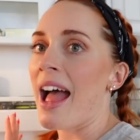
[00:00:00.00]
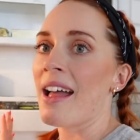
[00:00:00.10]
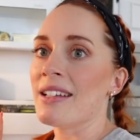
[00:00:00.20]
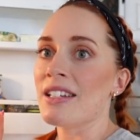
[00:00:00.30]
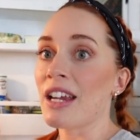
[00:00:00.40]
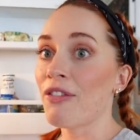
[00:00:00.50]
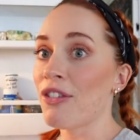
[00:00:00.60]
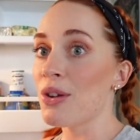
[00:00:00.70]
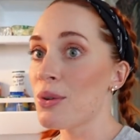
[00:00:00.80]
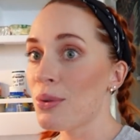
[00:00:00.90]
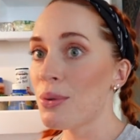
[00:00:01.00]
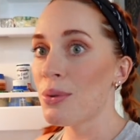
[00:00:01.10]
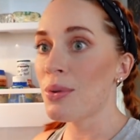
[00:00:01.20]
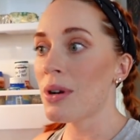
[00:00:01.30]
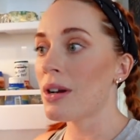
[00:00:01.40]
And if
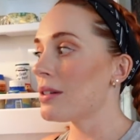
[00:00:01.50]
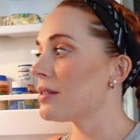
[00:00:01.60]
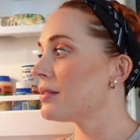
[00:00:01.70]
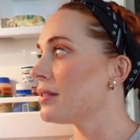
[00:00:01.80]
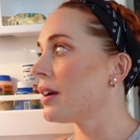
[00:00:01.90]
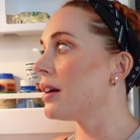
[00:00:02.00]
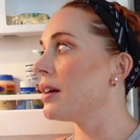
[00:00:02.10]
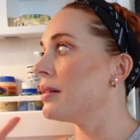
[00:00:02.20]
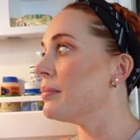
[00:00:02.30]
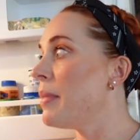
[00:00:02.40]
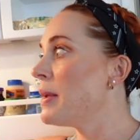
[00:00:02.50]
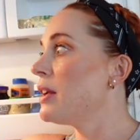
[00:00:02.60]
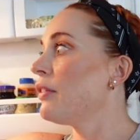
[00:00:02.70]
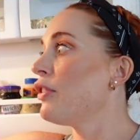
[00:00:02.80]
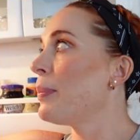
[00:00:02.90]
you,
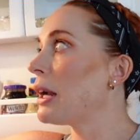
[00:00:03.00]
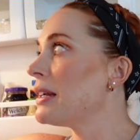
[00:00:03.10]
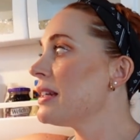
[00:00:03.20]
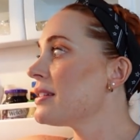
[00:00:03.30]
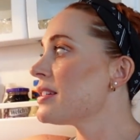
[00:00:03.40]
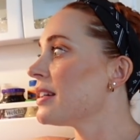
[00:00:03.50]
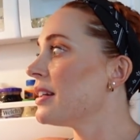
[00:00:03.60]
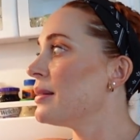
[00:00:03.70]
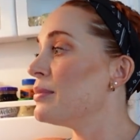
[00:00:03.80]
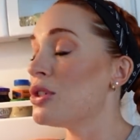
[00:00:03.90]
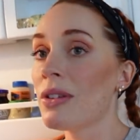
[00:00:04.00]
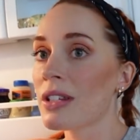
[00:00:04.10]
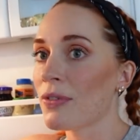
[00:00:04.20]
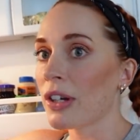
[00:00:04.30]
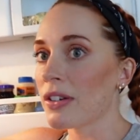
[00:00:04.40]
maybe if you're pregnant, do
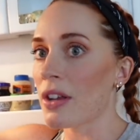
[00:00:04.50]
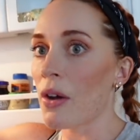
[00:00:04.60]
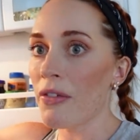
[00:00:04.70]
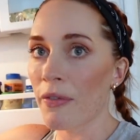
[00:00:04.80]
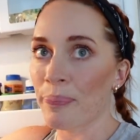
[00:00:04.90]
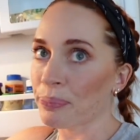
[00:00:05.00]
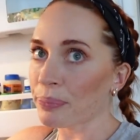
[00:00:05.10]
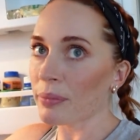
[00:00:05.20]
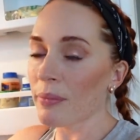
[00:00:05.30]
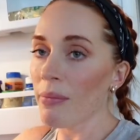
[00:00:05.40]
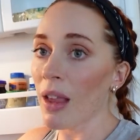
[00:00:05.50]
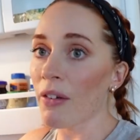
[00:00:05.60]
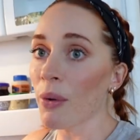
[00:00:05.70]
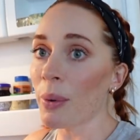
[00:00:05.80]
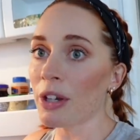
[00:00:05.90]
this for yourself
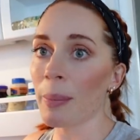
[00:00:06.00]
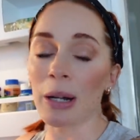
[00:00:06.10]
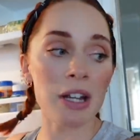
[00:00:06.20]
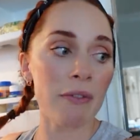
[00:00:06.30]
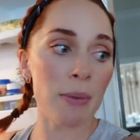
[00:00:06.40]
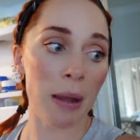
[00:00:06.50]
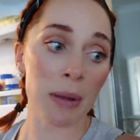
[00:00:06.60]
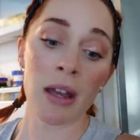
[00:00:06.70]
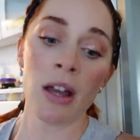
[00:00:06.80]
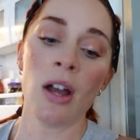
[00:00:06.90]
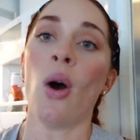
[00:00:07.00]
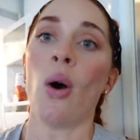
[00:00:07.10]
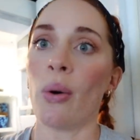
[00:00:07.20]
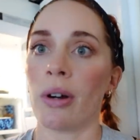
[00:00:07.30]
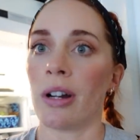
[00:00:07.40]
for when you're about to have the baby,
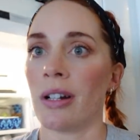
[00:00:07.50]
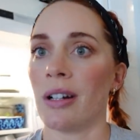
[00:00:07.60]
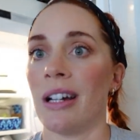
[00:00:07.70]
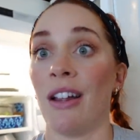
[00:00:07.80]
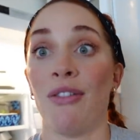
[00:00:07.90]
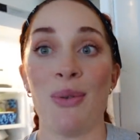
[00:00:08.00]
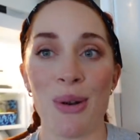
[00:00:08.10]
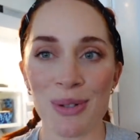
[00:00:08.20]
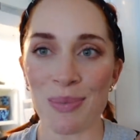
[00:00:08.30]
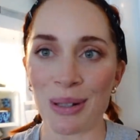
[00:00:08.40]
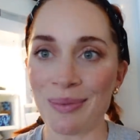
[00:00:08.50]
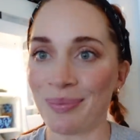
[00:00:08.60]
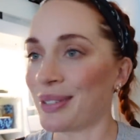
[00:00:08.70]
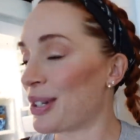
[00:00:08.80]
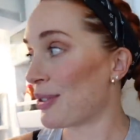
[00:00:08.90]
or if you know someone
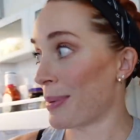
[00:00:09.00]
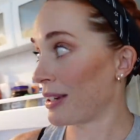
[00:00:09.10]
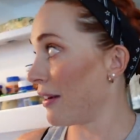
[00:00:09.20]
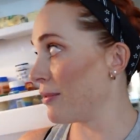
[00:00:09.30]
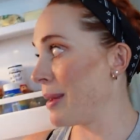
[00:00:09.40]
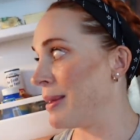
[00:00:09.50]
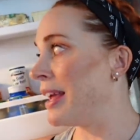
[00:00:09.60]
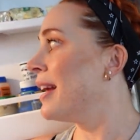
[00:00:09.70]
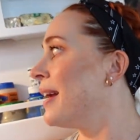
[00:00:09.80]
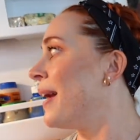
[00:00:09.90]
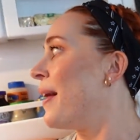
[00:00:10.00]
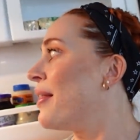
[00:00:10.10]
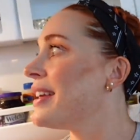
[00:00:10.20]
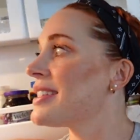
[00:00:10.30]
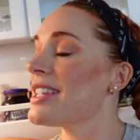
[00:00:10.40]
who's about to have a baby,
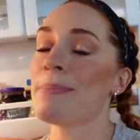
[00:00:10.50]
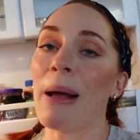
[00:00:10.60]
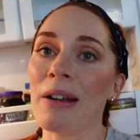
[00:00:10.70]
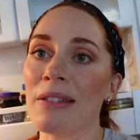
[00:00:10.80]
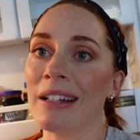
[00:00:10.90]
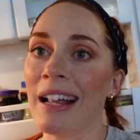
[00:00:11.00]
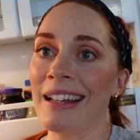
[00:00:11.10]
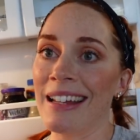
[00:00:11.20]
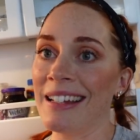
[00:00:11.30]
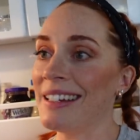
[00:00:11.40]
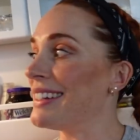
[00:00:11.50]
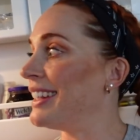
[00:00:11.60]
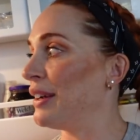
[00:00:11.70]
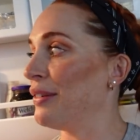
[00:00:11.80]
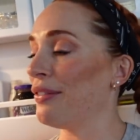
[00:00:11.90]
this is better than any
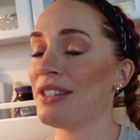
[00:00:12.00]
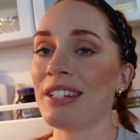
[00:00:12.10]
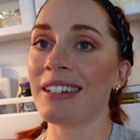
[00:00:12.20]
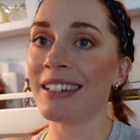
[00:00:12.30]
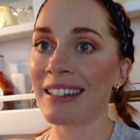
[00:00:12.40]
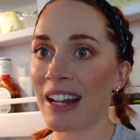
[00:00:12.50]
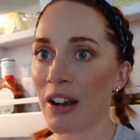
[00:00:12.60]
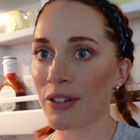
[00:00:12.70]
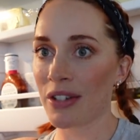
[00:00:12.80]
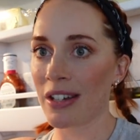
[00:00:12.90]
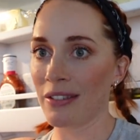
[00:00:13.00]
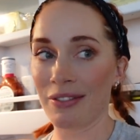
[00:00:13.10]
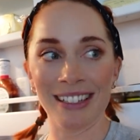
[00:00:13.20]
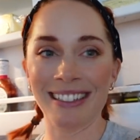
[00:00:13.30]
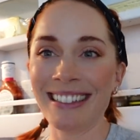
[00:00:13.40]
gift that I've received.